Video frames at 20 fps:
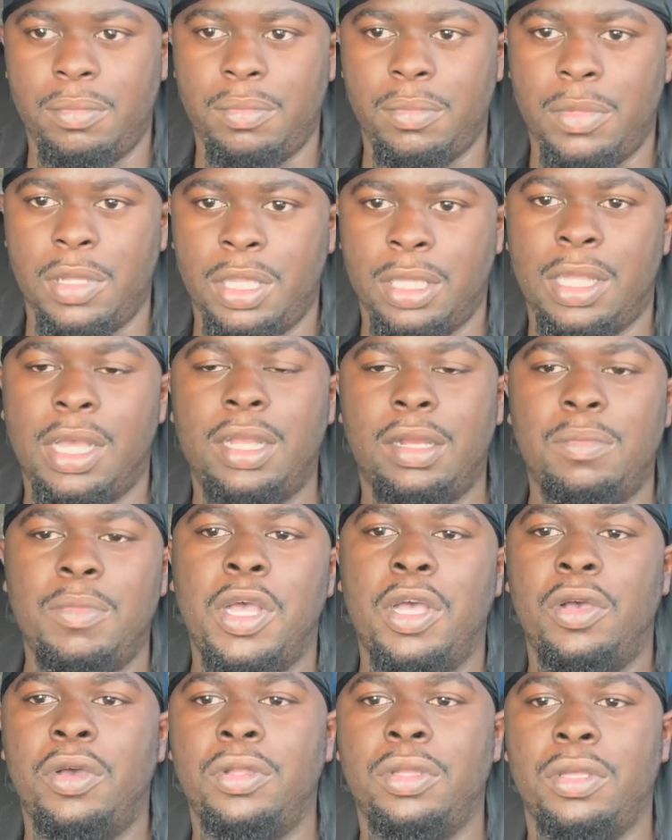A lot of my
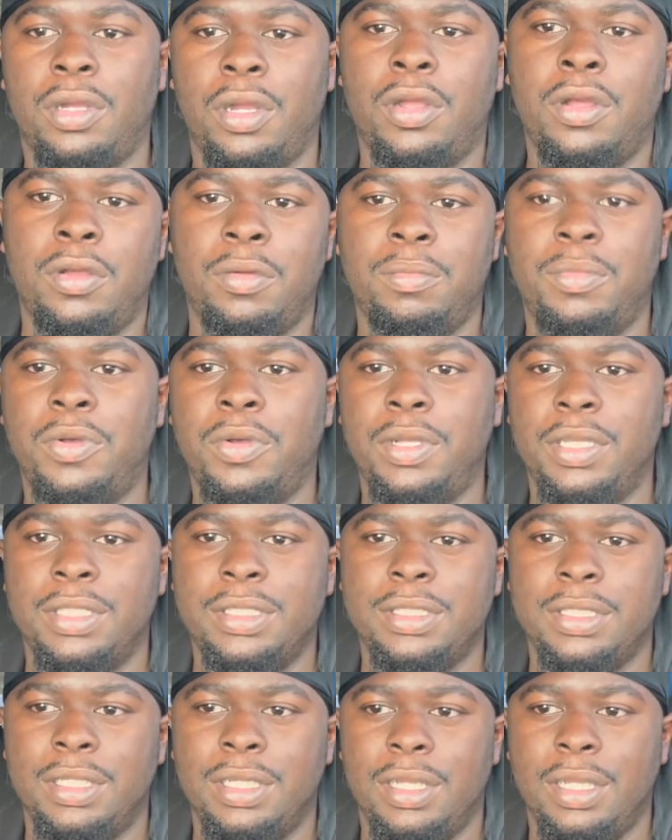older
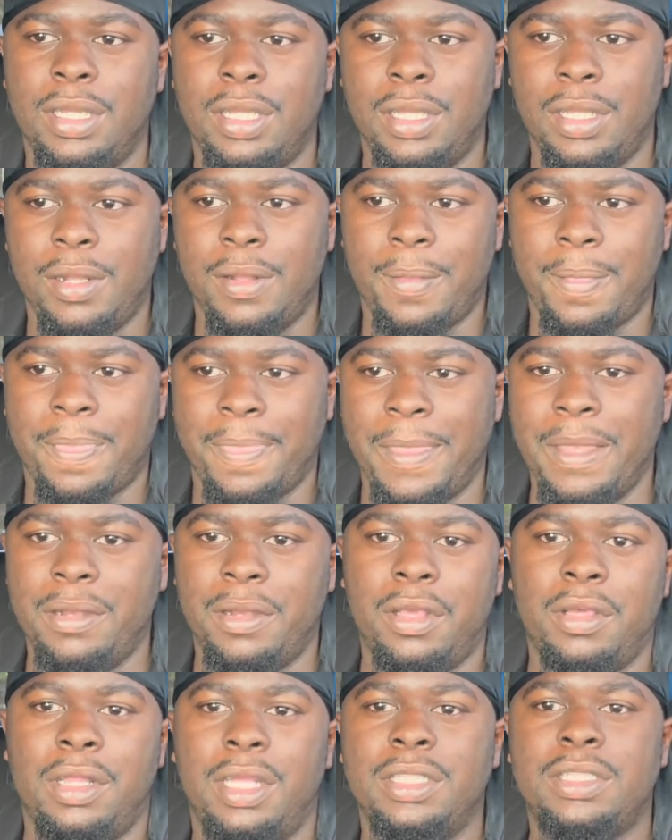homeboys, you
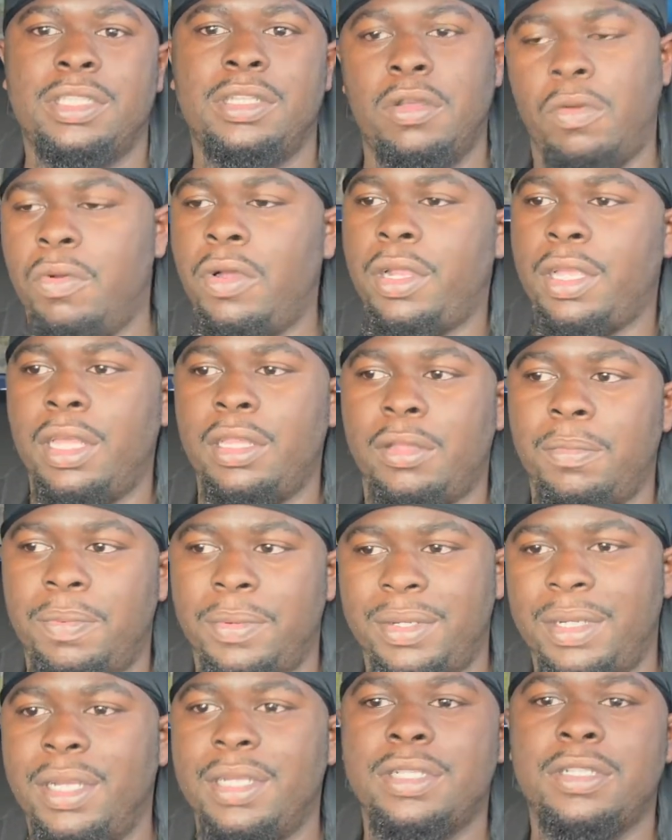know, they still work at the
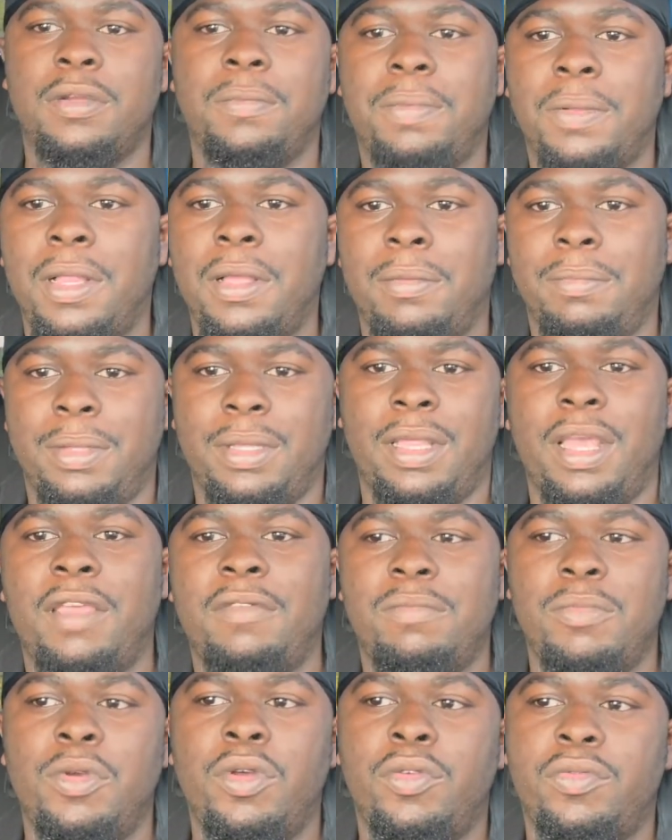production plant, but they've
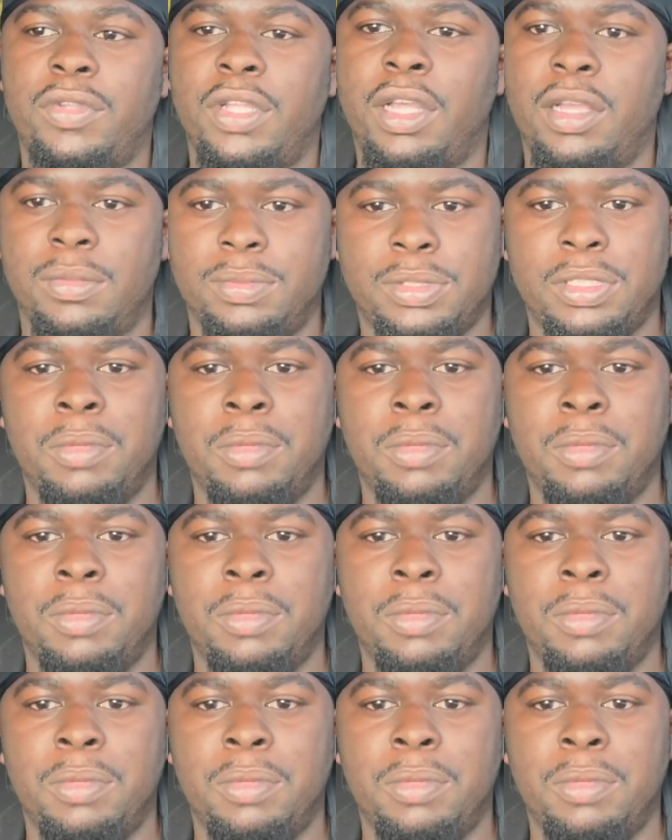moved up.